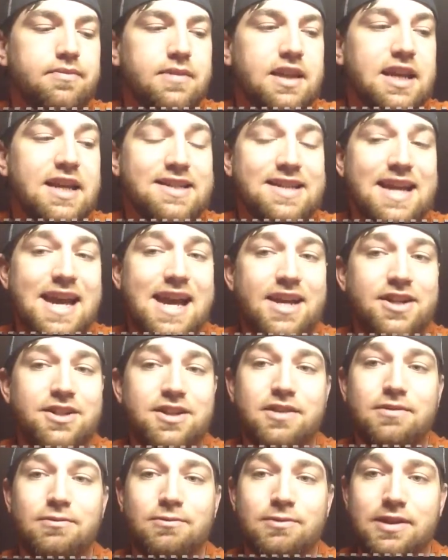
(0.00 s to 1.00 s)
It's
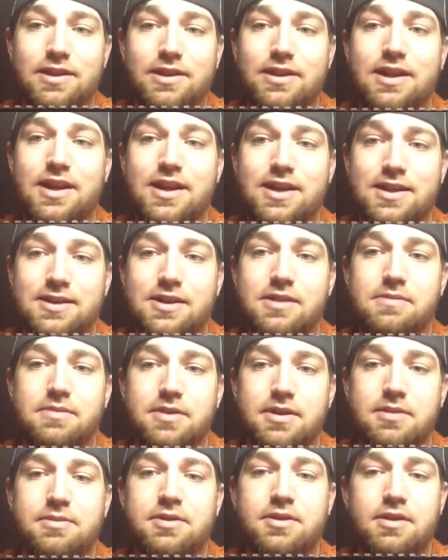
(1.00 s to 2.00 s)
actually really easy to
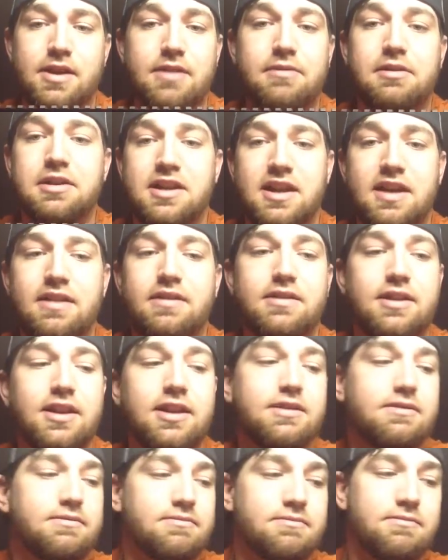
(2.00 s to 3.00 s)
pump. So I would,
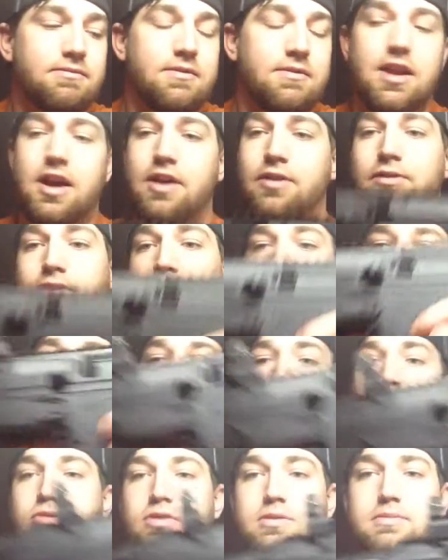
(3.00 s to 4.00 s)
not only with
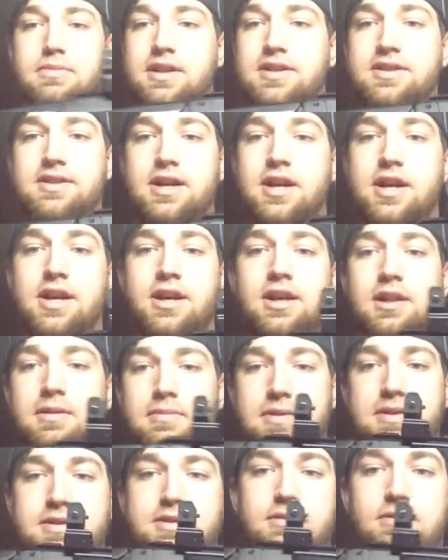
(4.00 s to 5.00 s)
the short butt stock and the
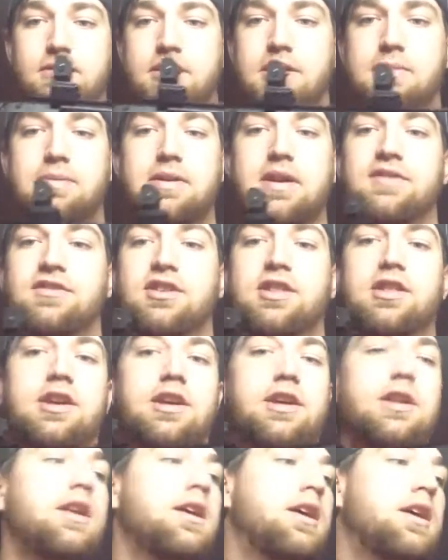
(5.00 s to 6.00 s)
pistol grip and
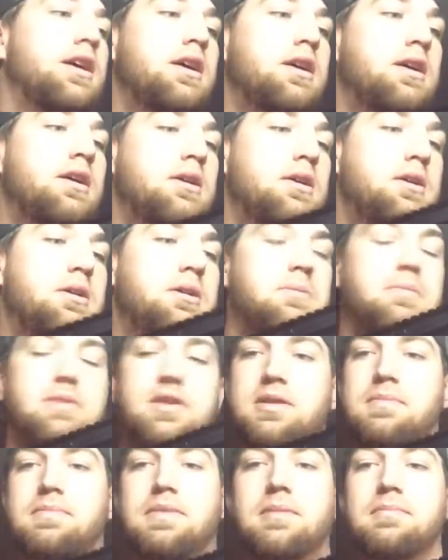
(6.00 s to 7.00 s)
everything,
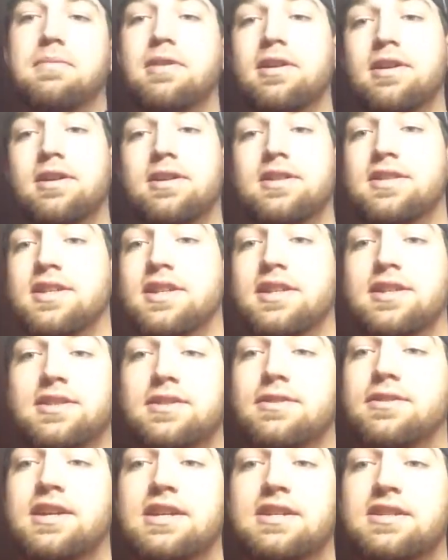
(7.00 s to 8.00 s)
but the pumping on this thing is
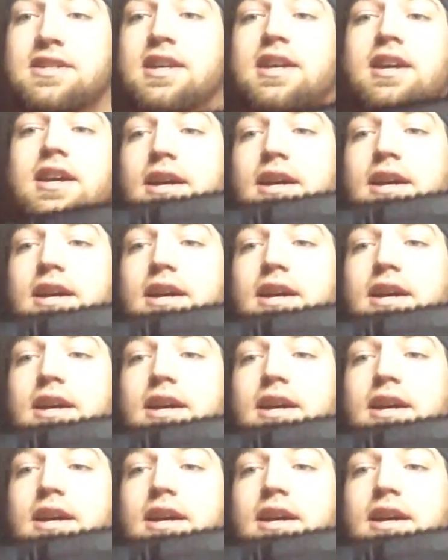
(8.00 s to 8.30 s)
so easy,